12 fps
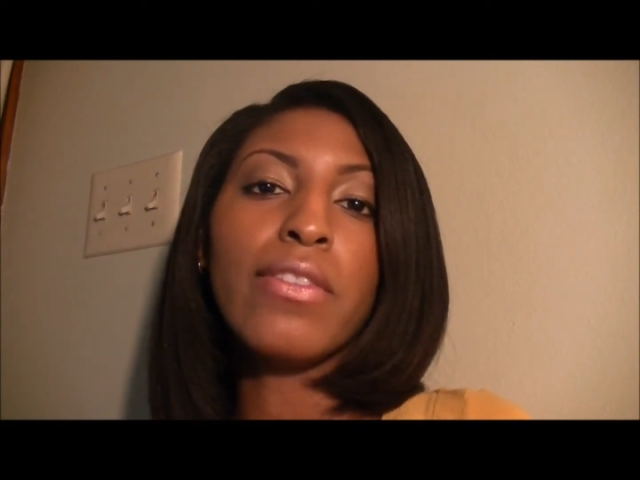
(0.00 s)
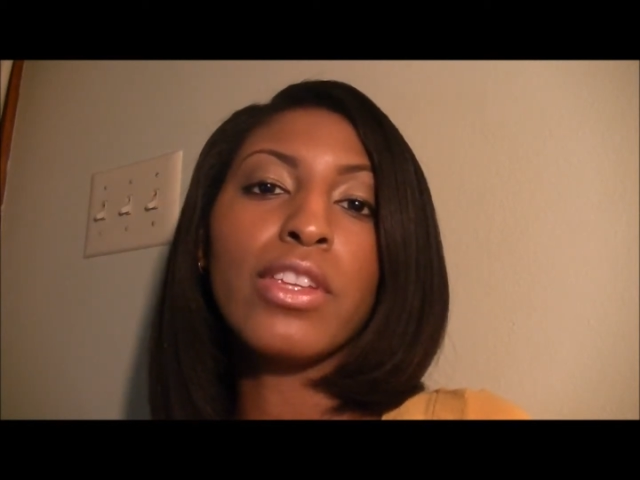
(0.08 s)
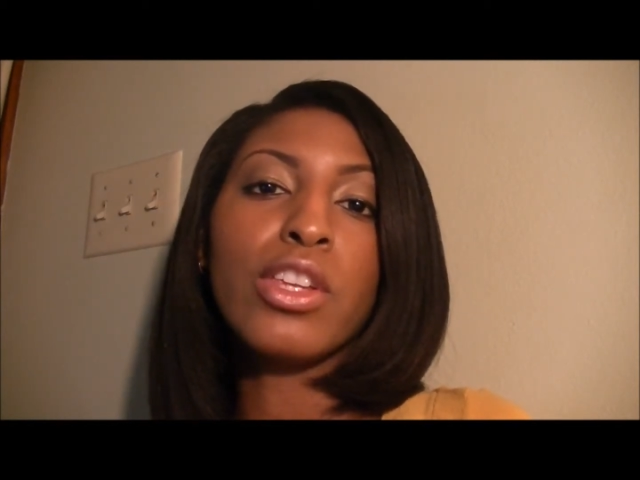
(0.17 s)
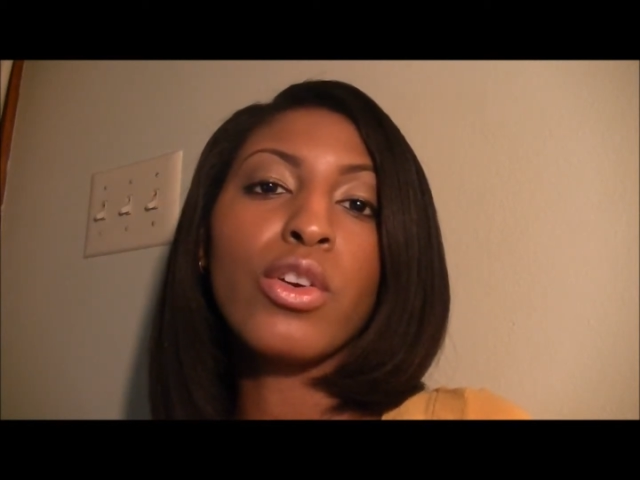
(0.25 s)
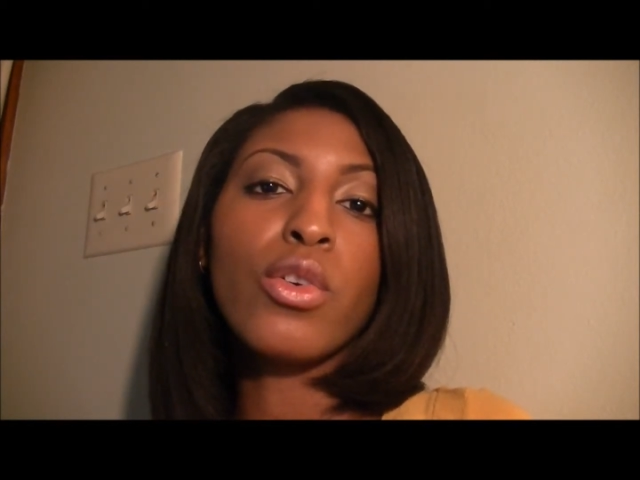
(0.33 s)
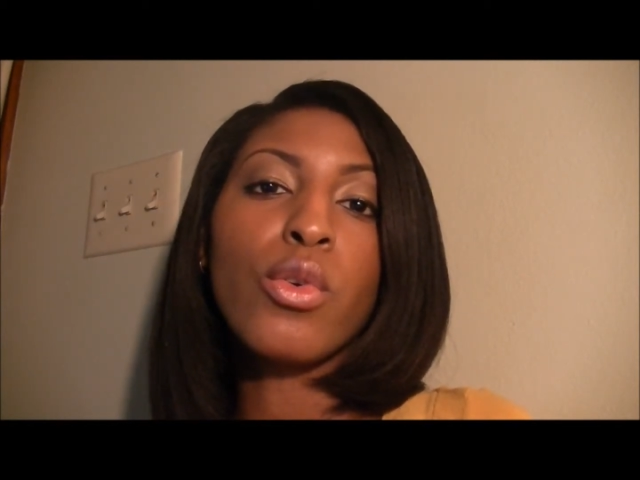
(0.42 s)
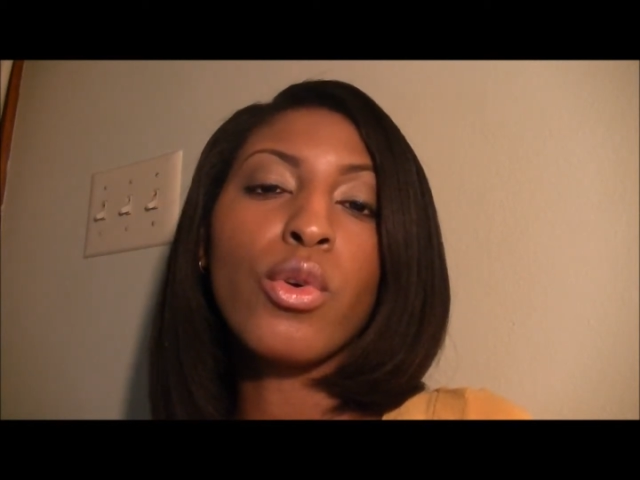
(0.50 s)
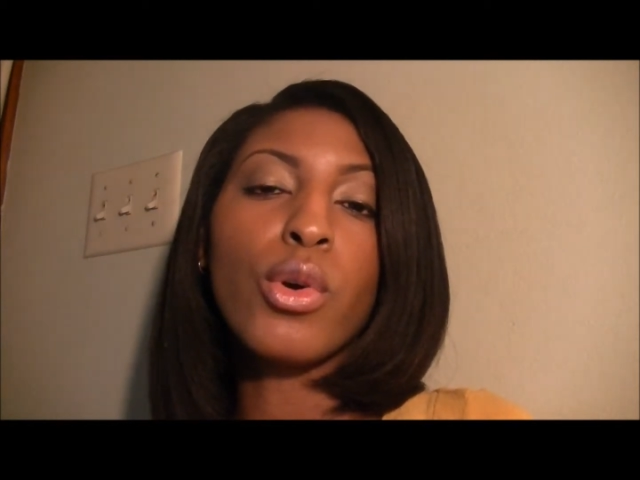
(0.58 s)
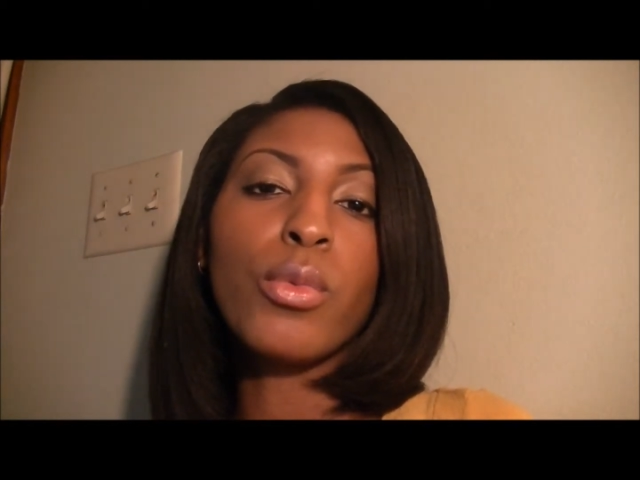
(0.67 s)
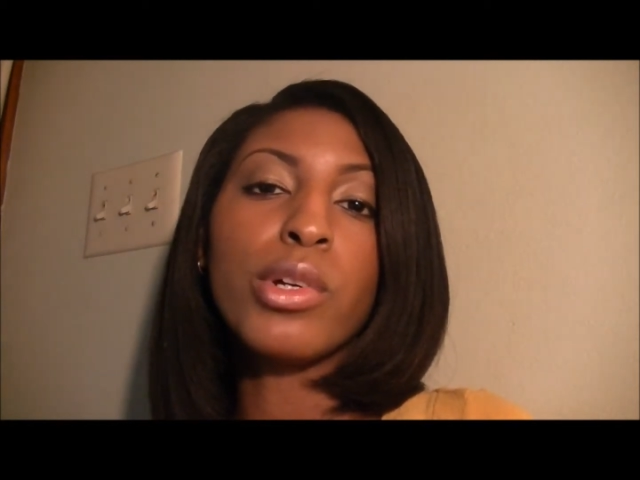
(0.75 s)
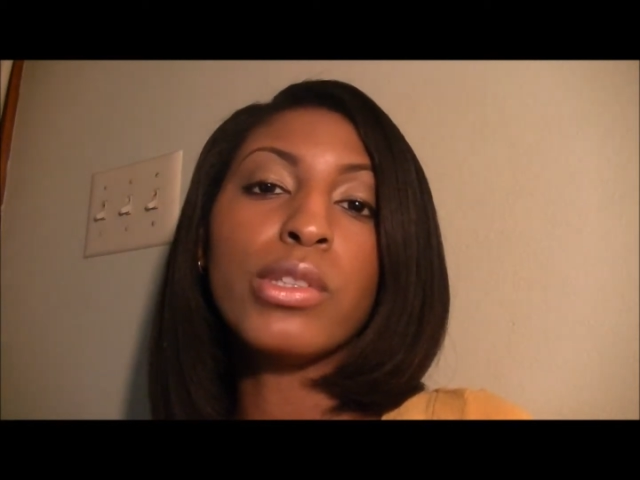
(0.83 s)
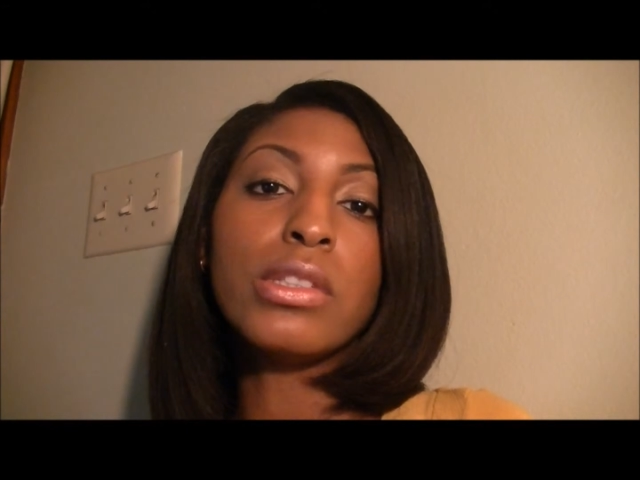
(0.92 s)
video
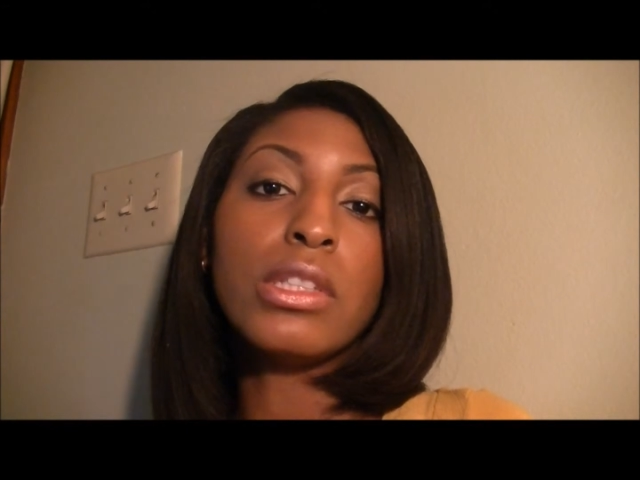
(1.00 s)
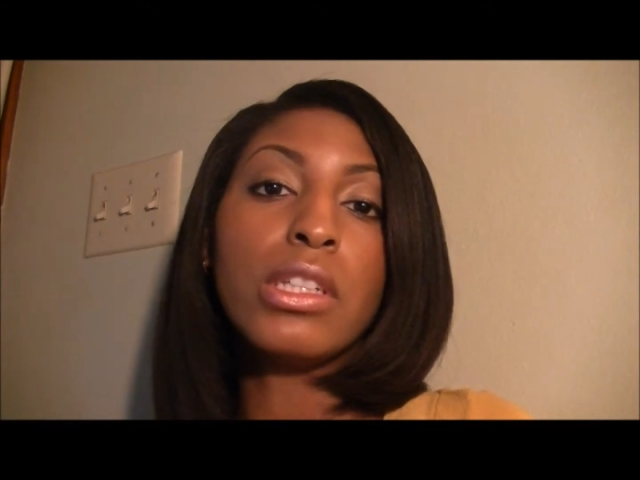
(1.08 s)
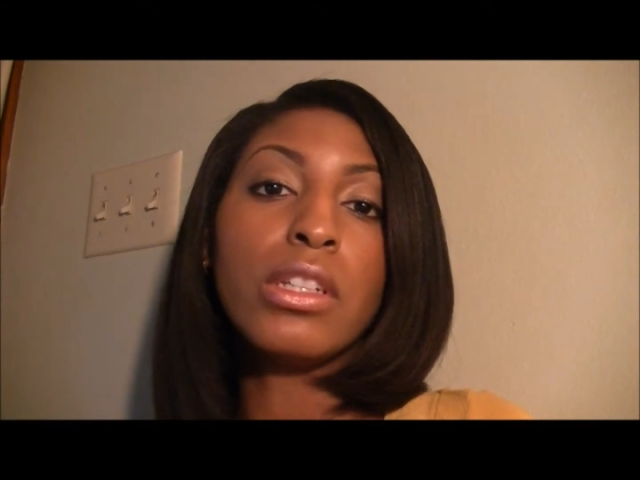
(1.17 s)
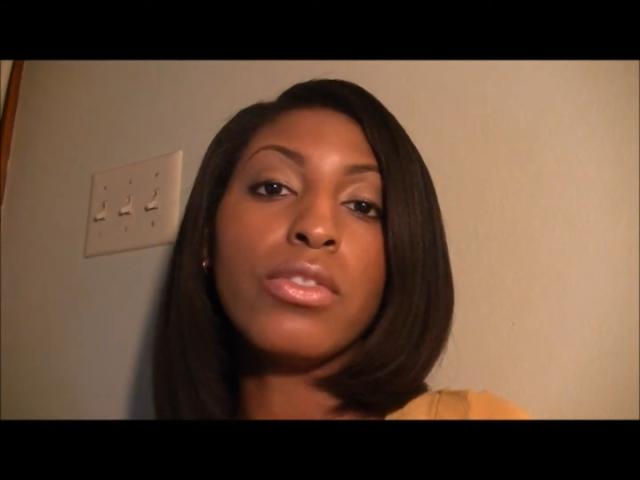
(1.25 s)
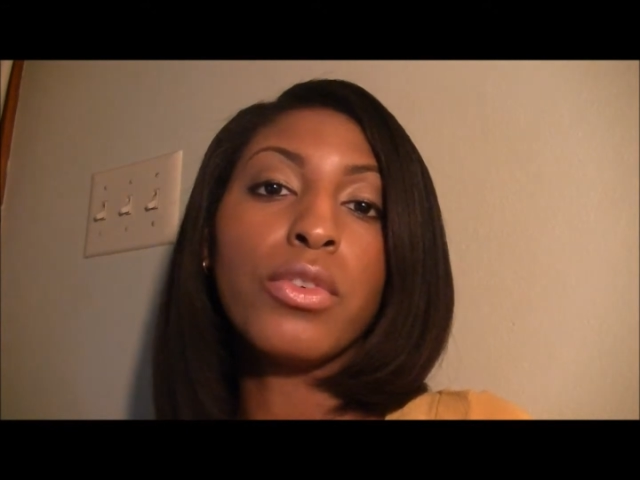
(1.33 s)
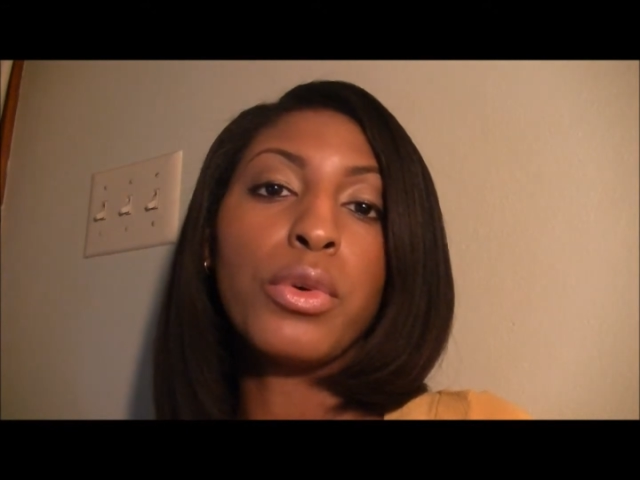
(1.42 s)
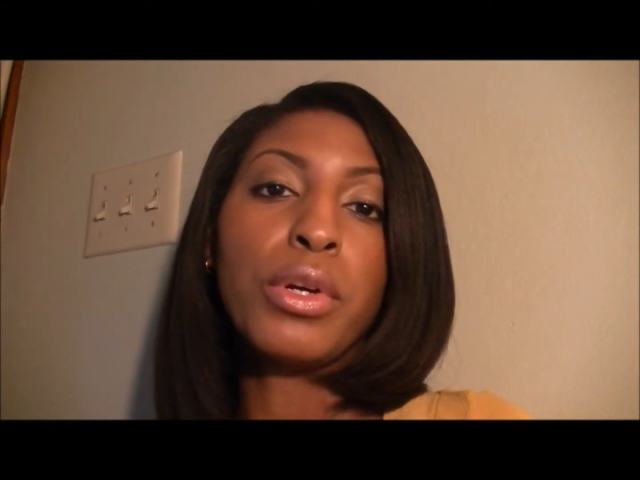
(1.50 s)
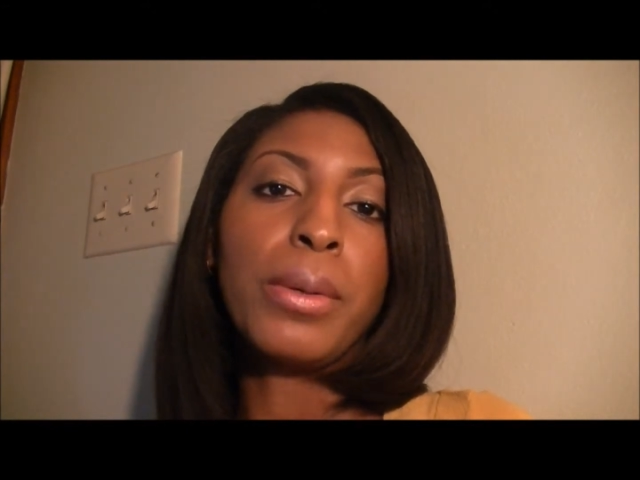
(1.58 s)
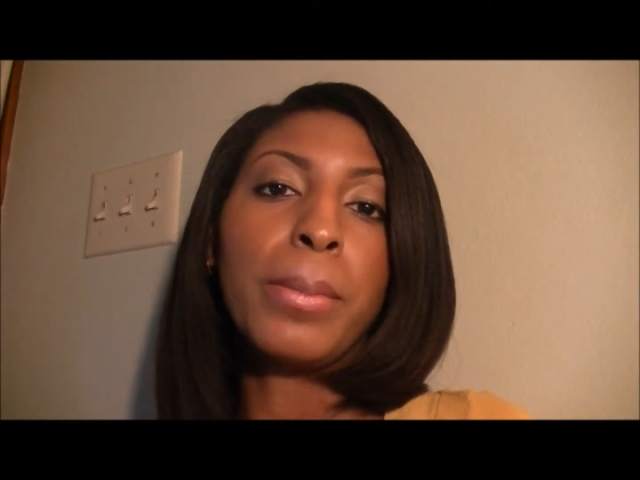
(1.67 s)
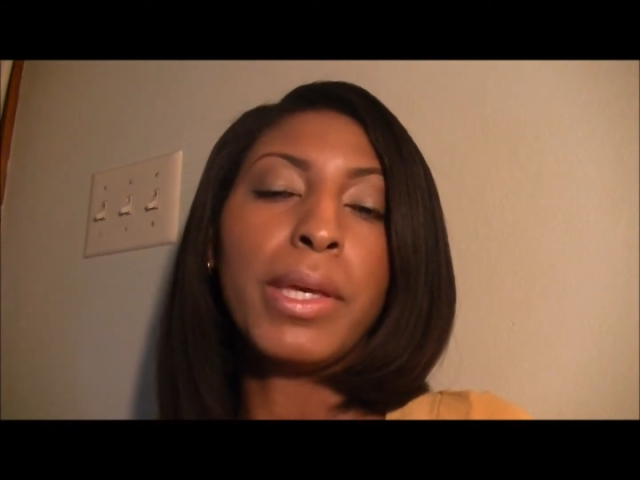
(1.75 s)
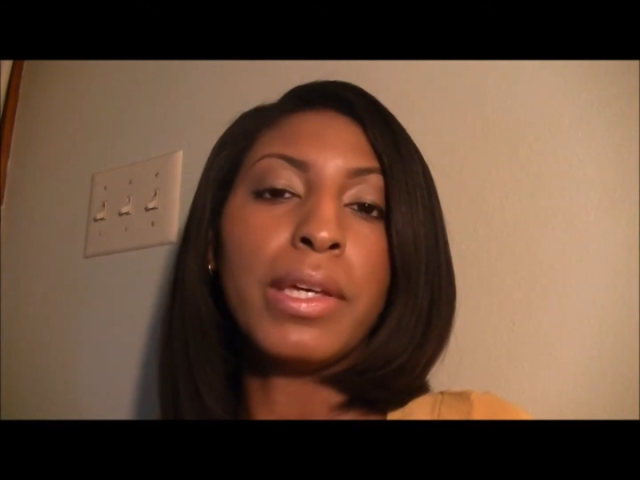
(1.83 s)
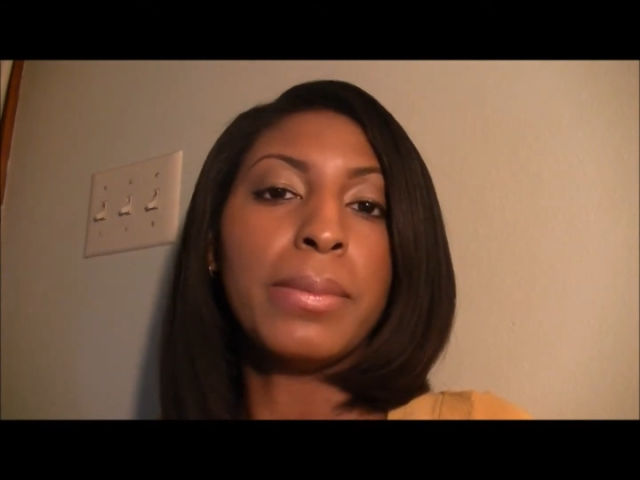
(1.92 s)
on what's needed for a
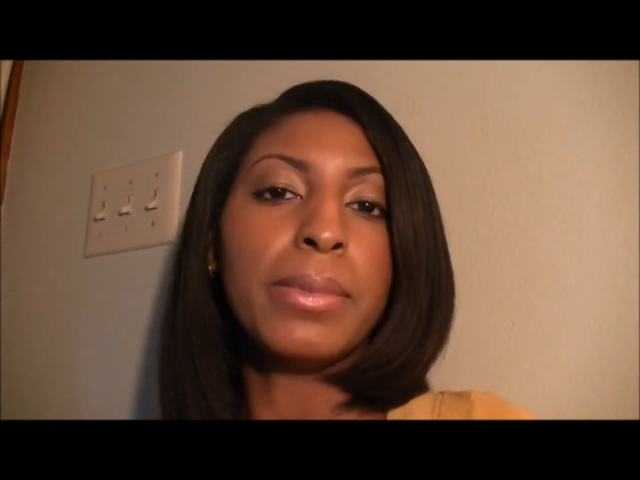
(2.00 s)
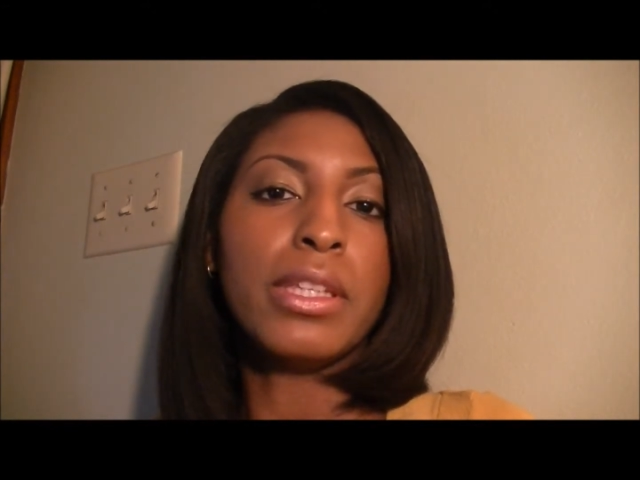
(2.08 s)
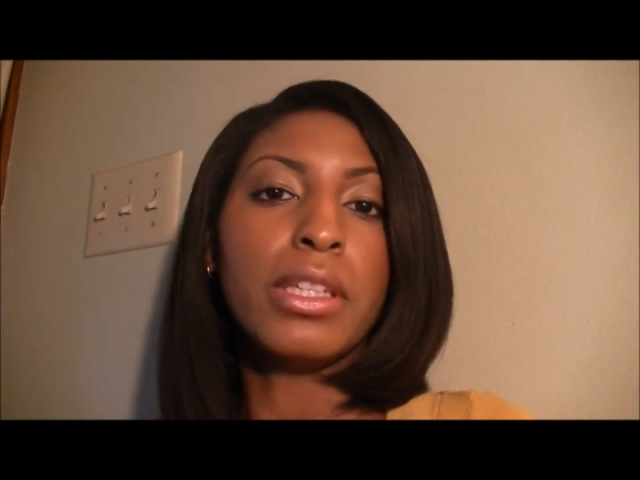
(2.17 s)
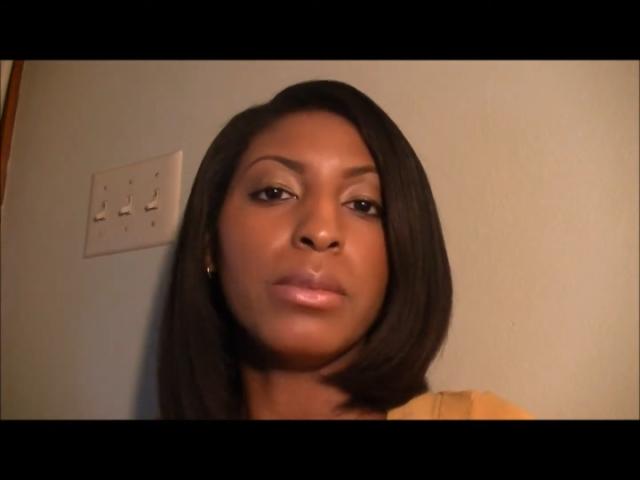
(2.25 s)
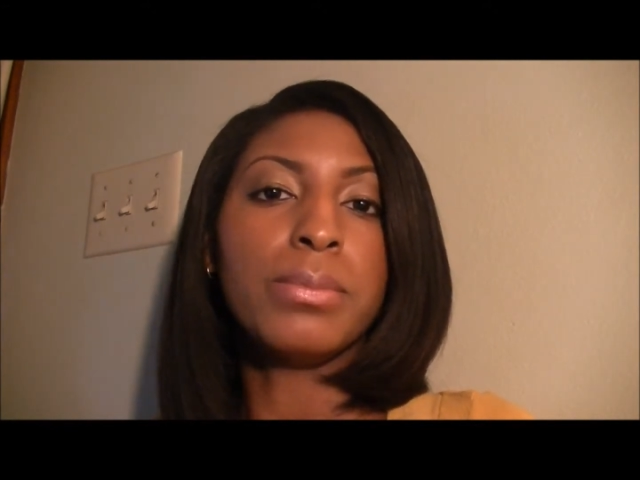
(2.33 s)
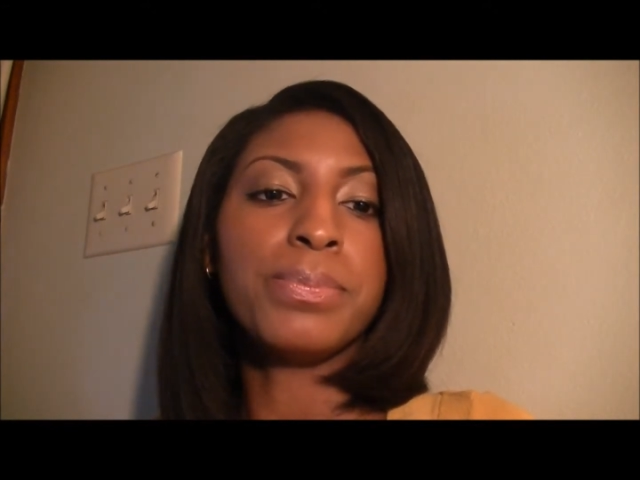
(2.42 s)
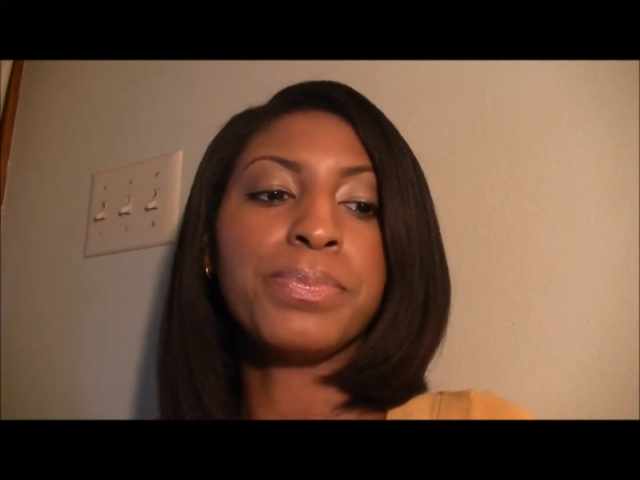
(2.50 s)
makeup kit.